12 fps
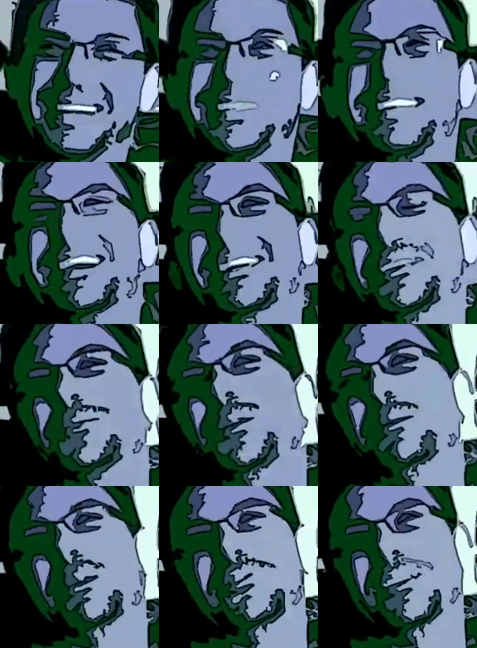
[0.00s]
it's it's
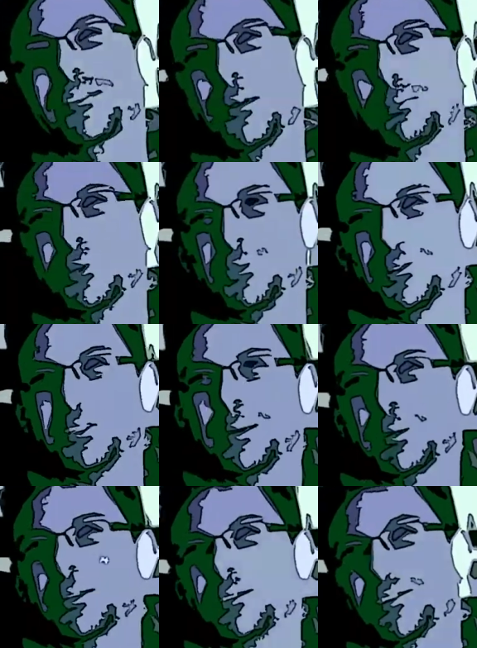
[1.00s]
one of my favorite Boudreaux
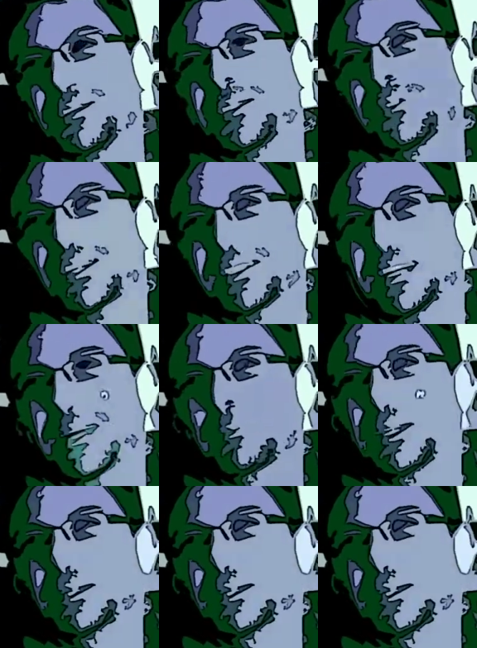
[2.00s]
Thibodeau jokes of all time.